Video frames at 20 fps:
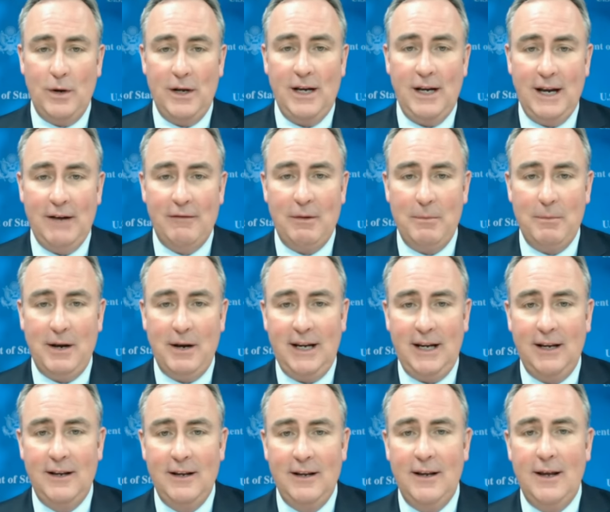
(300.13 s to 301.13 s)
We need
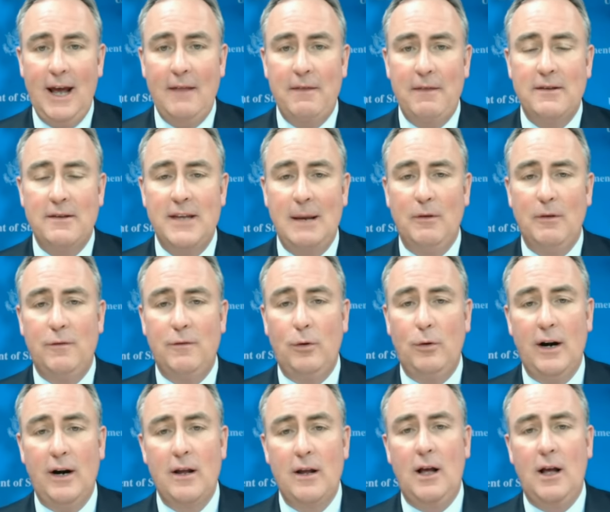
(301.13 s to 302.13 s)
everybody at the table
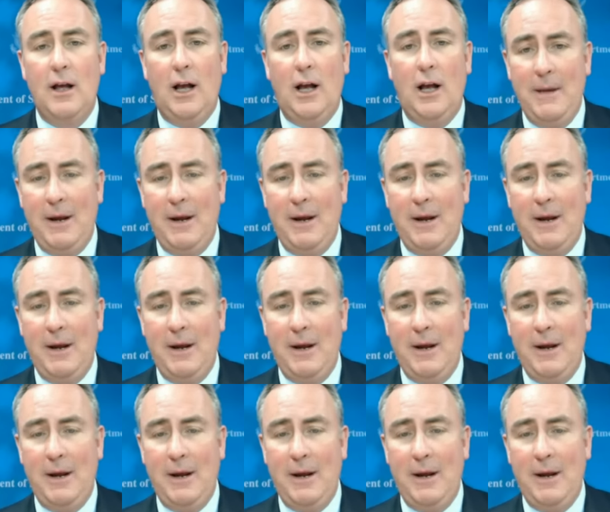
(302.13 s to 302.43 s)
for it. I'm